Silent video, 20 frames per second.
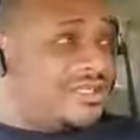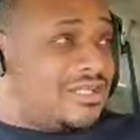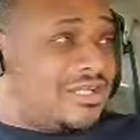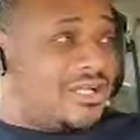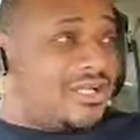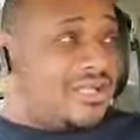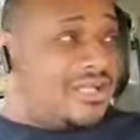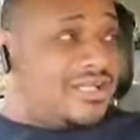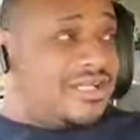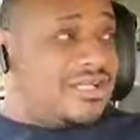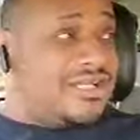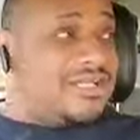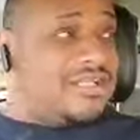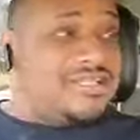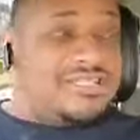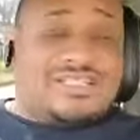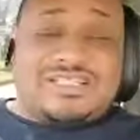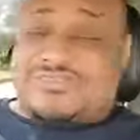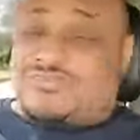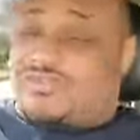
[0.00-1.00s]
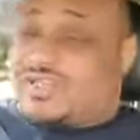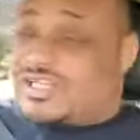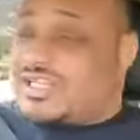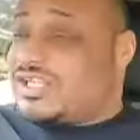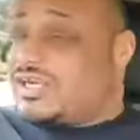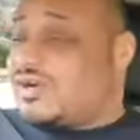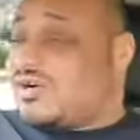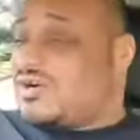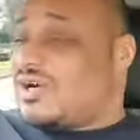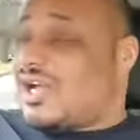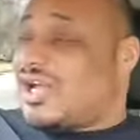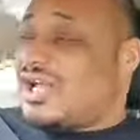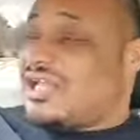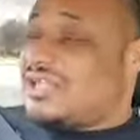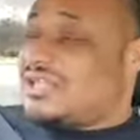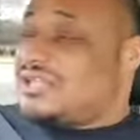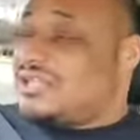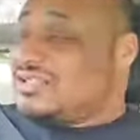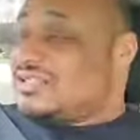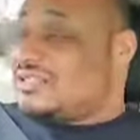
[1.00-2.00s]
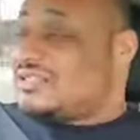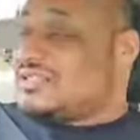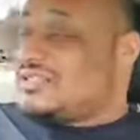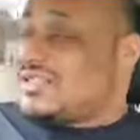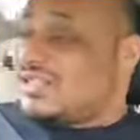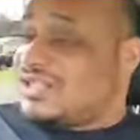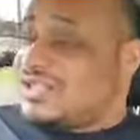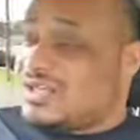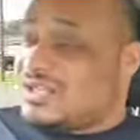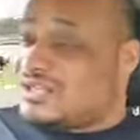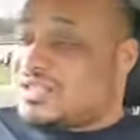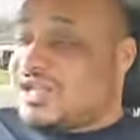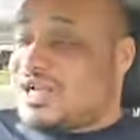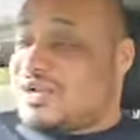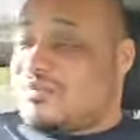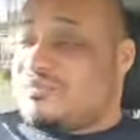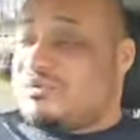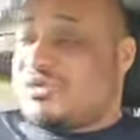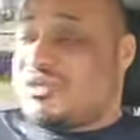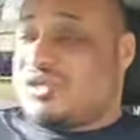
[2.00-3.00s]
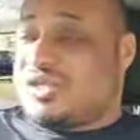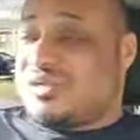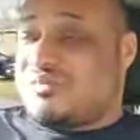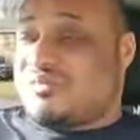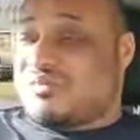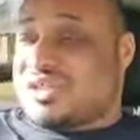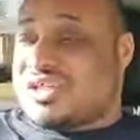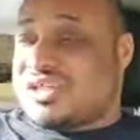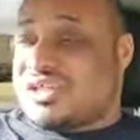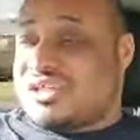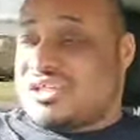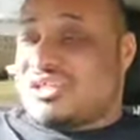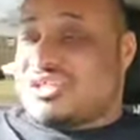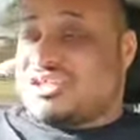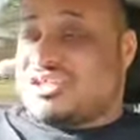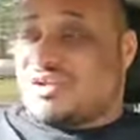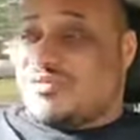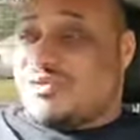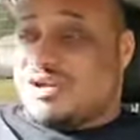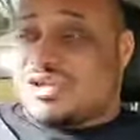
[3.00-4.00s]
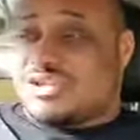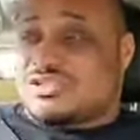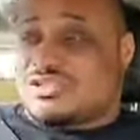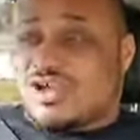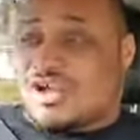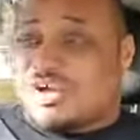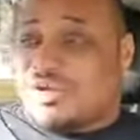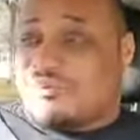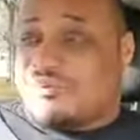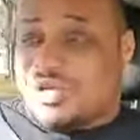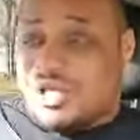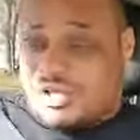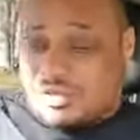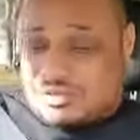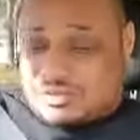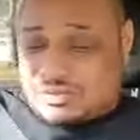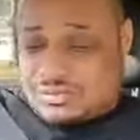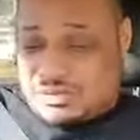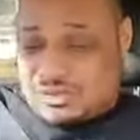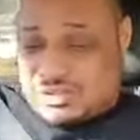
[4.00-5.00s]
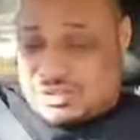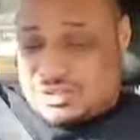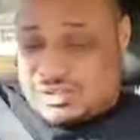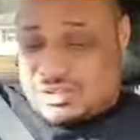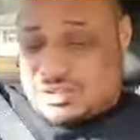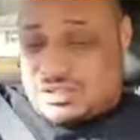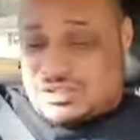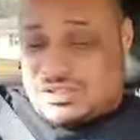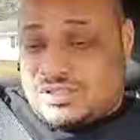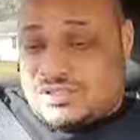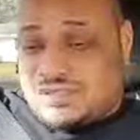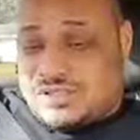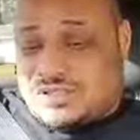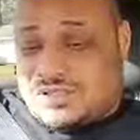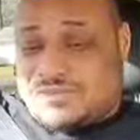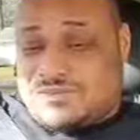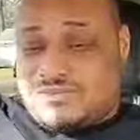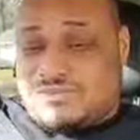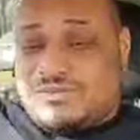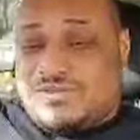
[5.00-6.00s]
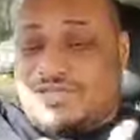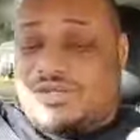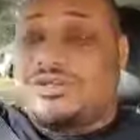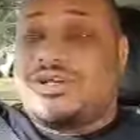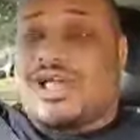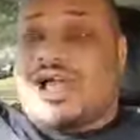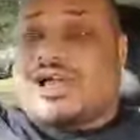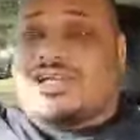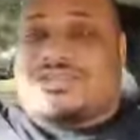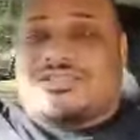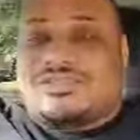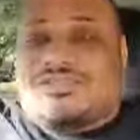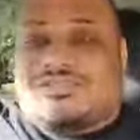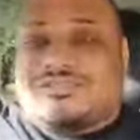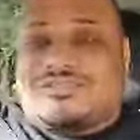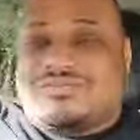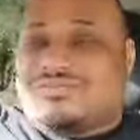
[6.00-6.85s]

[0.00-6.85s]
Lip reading: This video is a little therapeutic because I want to talk about you guys.